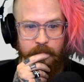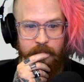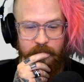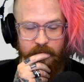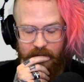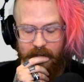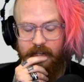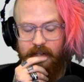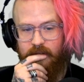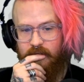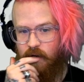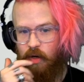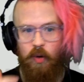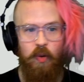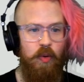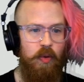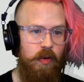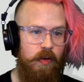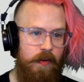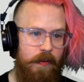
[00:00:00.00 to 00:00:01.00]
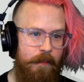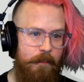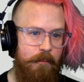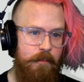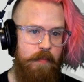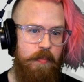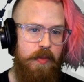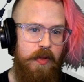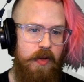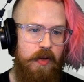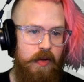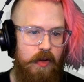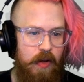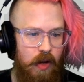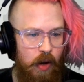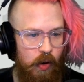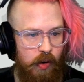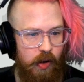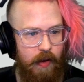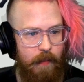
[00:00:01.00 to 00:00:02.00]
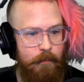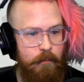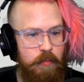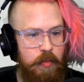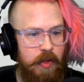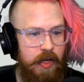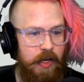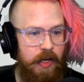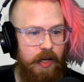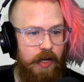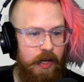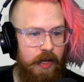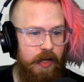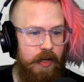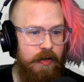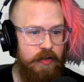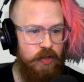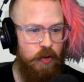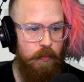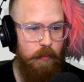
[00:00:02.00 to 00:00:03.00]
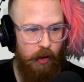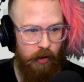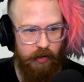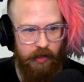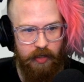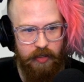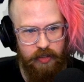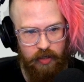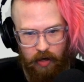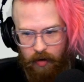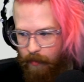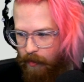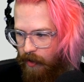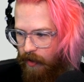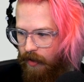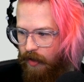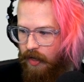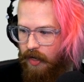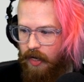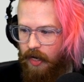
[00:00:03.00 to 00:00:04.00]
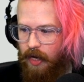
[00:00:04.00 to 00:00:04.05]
Fuck, cool. Okay, so marking Dharma.